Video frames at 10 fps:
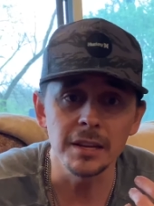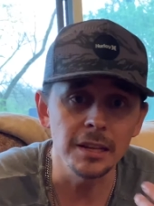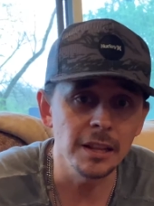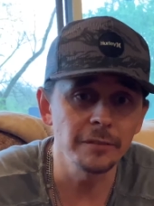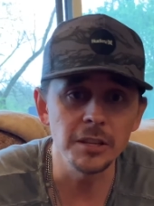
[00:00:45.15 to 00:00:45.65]
he
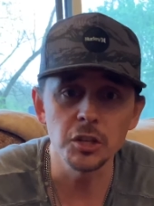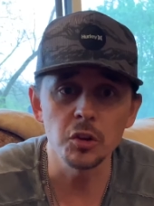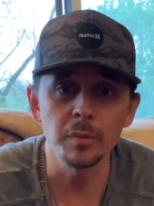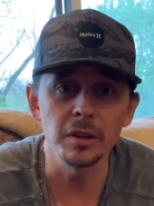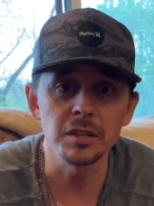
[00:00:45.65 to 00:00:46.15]
left these
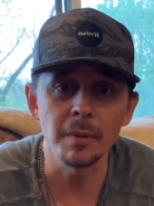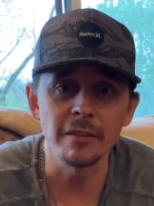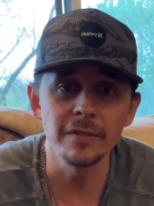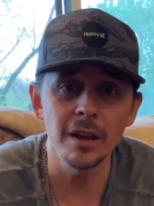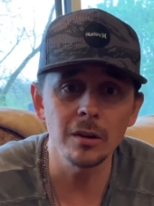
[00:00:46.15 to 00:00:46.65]
2 pills in my
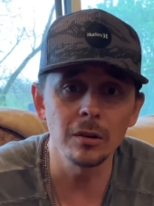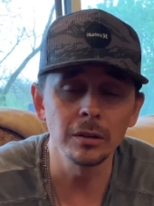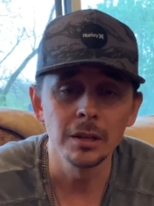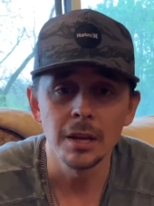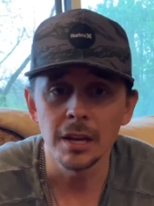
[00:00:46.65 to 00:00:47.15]
vehicle.